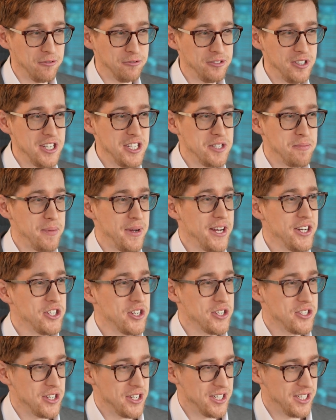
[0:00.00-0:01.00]
Free speech
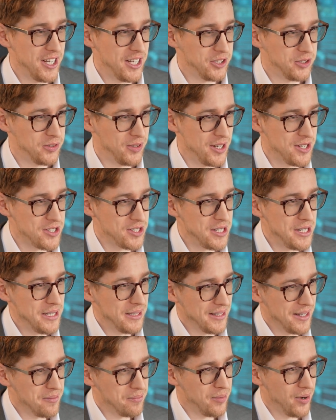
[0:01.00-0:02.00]
isn't at risk.
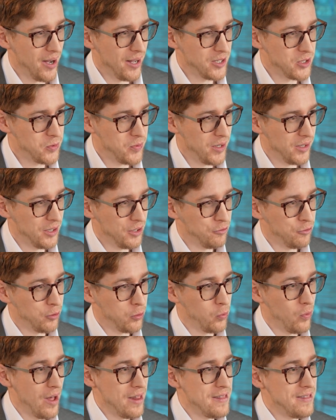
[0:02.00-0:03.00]
Elon bought Twitter for
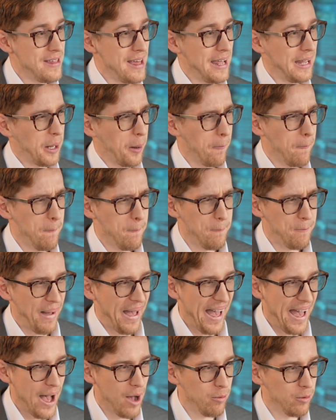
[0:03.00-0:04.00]
one thing,
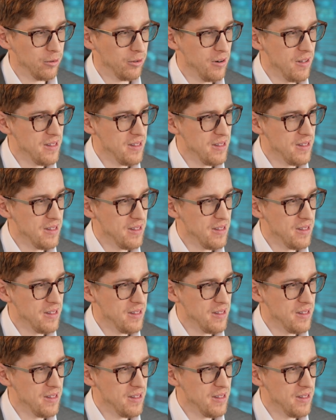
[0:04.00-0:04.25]
power.